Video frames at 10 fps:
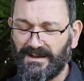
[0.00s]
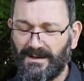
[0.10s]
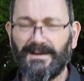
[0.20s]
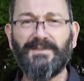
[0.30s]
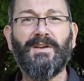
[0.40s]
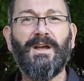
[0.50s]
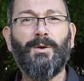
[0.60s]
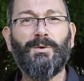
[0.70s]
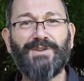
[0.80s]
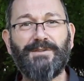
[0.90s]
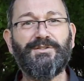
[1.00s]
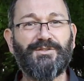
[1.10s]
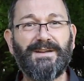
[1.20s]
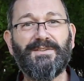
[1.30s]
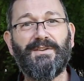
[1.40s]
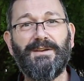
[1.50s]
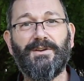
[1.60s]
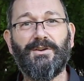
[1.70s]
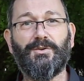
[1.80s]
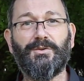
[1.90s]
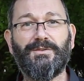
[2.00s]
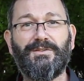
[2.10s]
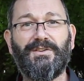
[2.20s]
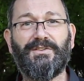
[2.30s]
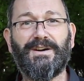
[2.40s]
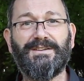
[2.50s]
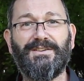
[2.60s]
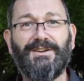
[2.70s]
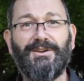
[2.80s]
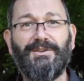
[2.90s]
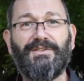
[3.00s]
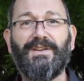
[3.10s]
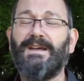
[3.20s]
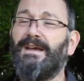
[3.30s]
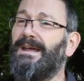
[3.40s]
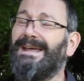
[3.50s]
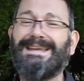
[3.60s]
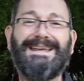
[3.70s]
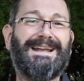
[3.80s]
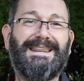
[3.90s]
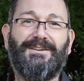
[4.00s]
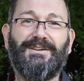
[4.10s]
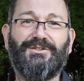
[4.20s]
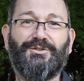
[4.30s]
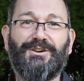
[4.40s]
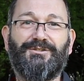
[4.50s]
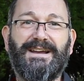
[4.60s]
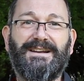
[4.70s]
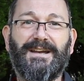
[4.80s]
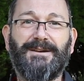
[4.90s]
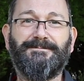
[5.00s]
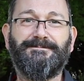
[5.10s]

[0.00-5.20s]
Guys, whichever transceiver you'll decide to use, get out there and enjoy your radio.